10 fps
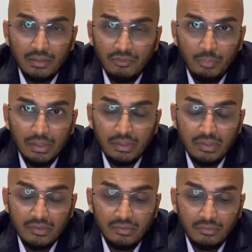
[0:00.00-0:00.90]
built
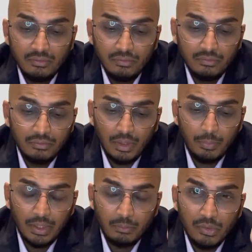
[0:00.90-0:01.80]
these
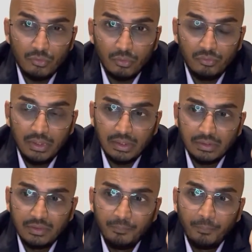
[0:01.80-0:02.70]
apartments or
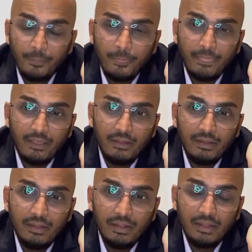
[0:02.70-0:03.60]
villas.
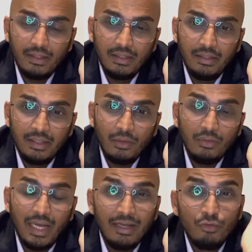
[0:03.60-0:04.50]
Now,
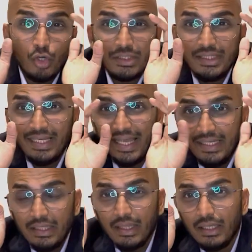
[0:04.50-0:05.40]
I've not seen
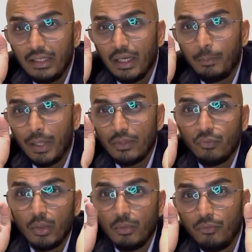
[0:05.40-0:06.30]
anything apart
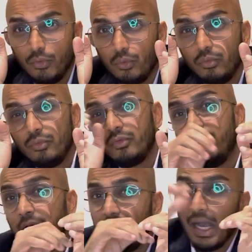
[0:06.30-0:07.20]
from a few
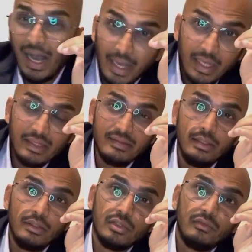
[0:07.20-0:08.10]
really high-end
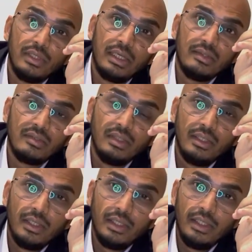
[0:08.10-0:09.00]
signature villas
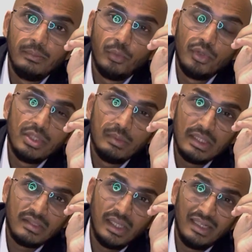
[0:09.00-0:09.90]
in Morjim
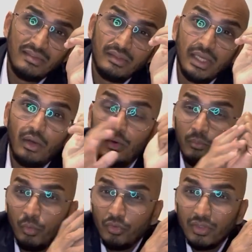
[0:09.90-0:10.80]
that's nice. They're,
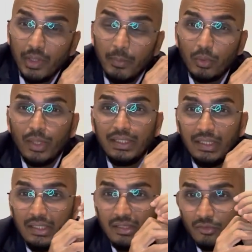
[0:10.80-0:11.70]
most of them are quite
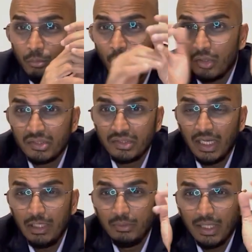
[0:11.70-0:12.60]
hideous, box
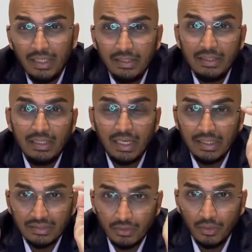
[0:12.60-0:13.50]
style with LED
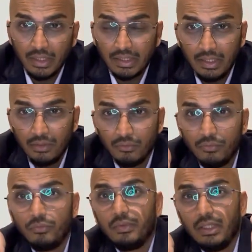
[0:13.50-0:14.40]
lights and all that kind
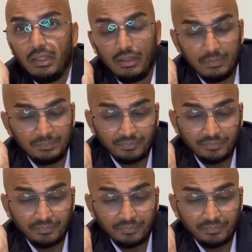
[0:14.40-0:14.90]
of